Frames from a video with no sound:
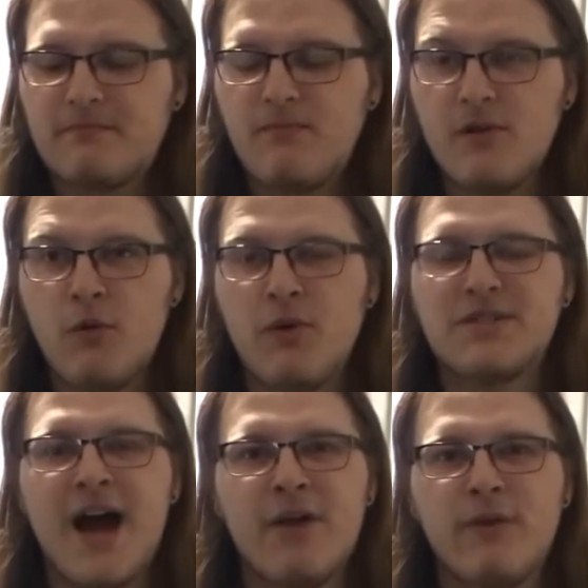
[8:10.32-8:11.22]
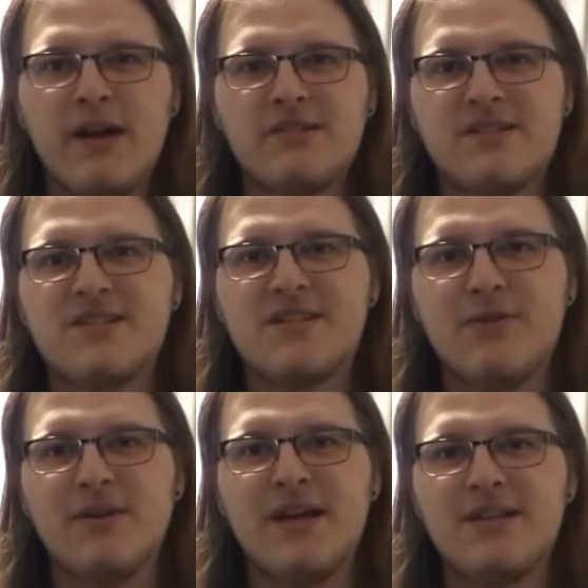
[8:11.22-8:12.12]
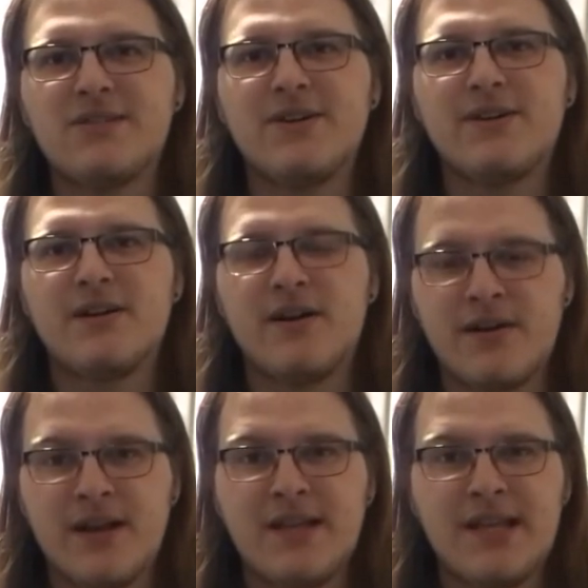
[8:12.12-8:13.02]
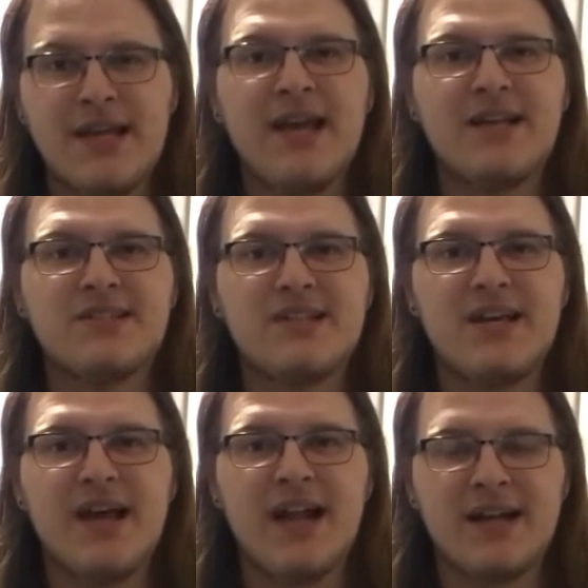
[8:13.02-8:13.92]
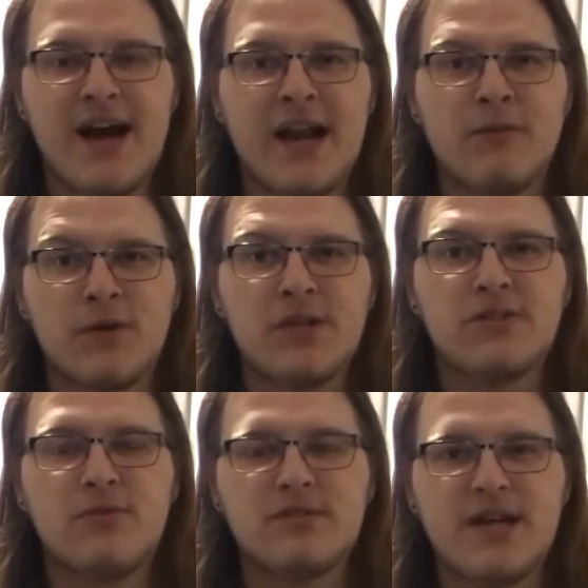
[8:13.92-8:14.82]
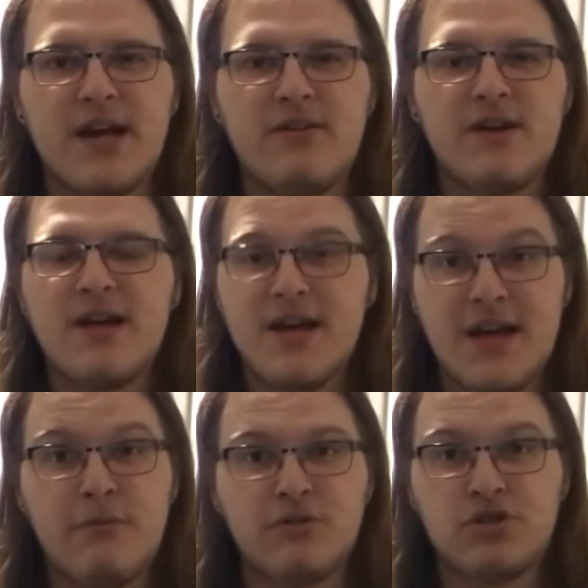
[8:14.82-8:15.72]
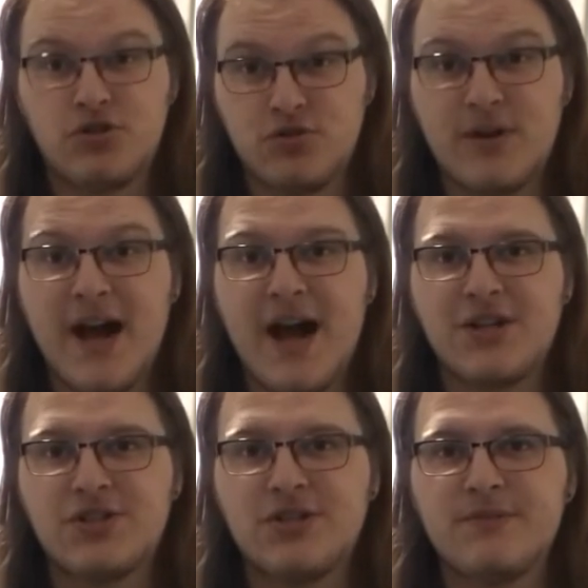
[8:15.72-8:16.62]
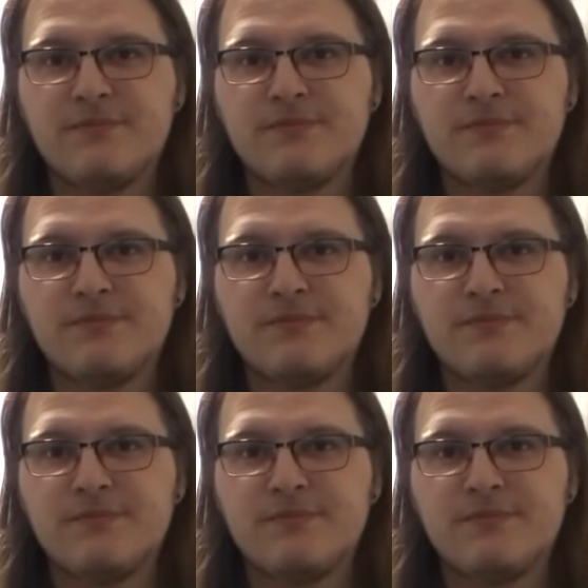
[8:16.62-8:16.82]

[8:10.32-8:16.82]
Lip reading: was I ran into the secret hidden tunnel underneath the EAZ and got a retold tale. It was trash.